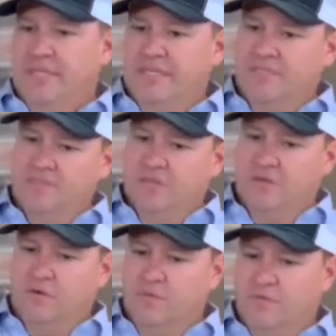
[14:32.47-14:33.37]
And
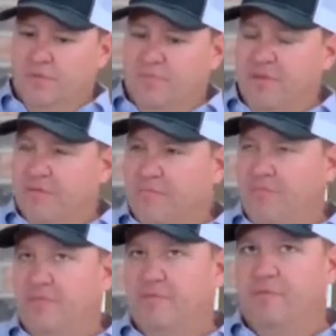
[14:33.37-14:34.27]
so
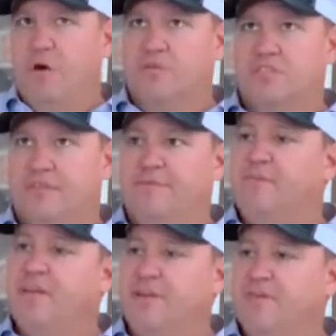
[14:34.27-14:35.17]
the folks that
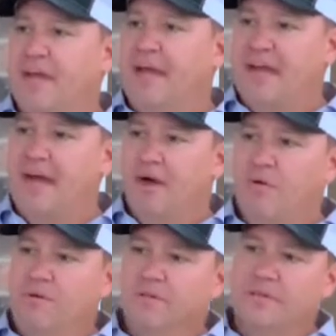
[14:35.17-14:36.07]
figure that
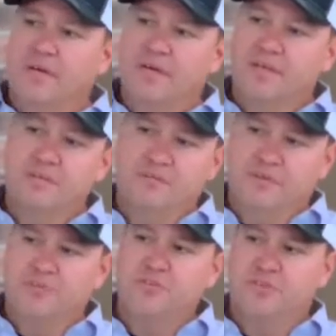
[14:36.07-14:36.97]
out in the
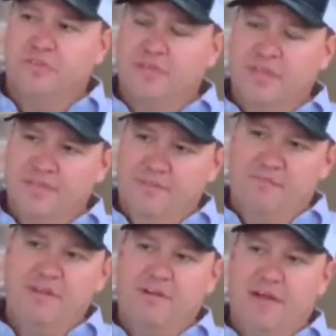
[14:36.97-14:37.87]
future, that
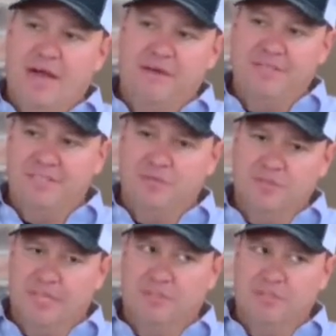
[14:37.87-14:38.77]
figure out how to deal
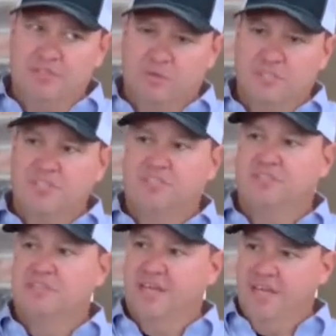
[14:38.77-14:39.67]
with labor
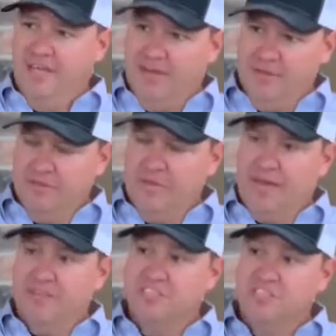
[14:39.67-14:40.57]
shortages, how
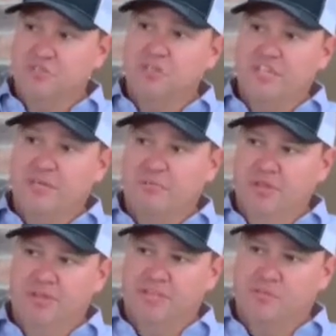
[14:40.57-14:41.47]
to still clean
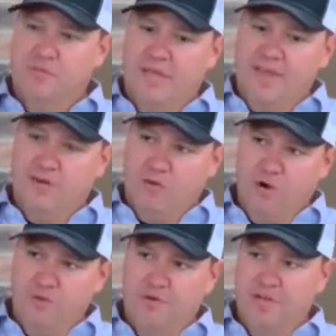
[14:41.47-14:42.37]
buildings and
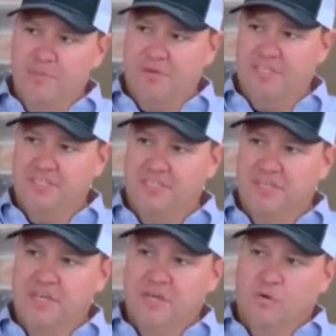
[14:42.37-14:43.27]
grow their companies
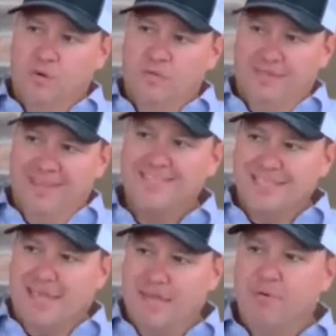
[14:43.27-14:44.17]
with less
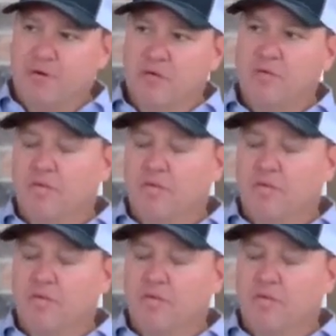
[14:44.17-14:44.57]
labor,